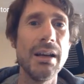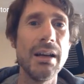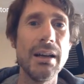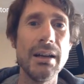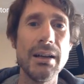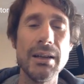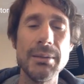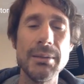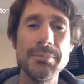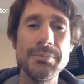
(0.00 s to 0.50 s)

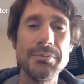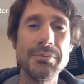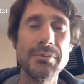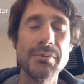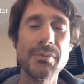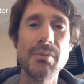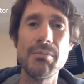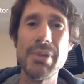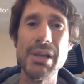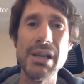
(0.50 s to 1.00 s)

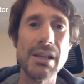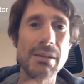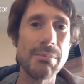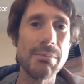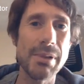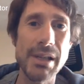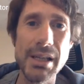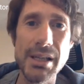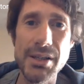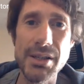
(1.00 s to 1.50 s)

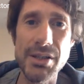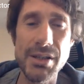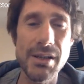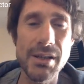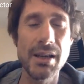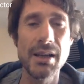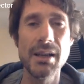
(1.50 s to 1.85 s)
B&Bs.